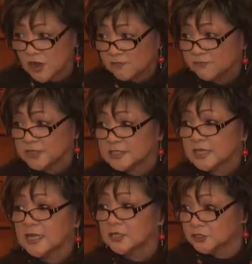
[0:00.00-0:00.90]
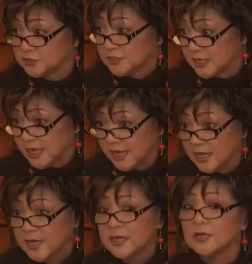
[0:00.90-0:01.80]
office to
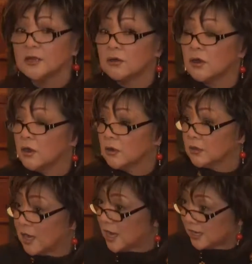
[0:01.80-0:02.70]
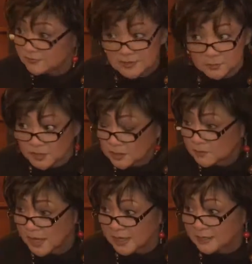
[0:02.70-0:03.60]
say, I've submitted
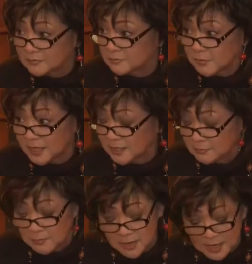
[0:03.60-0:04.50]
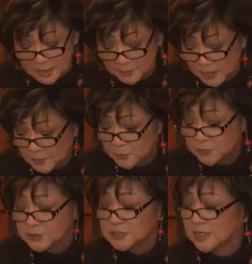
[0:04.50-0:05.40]
my
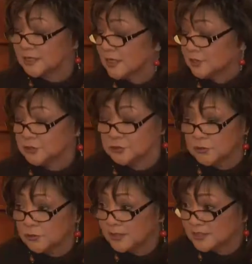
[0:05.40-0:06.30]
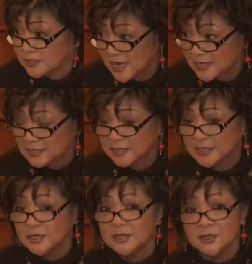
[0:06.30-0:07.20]
papers. I'd like to know
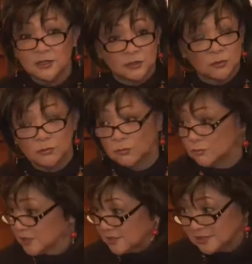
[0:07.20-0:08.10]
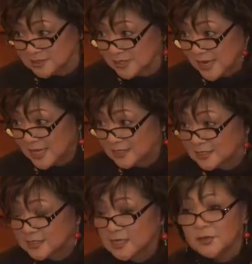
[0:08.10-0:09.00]
exactly, what's the
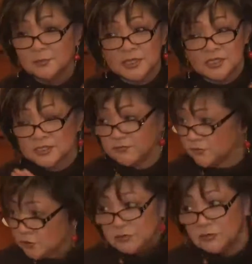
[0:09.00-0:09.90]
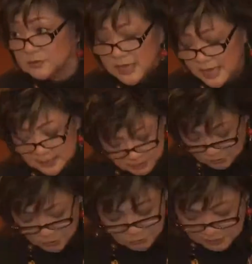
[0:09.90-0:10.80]
status. Because if you don't ask,
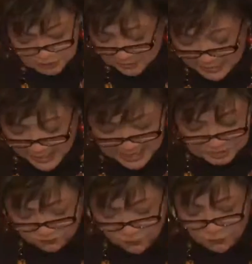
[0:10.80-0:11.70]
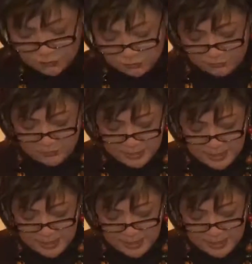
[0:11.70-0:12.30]
no one's going to ask for you.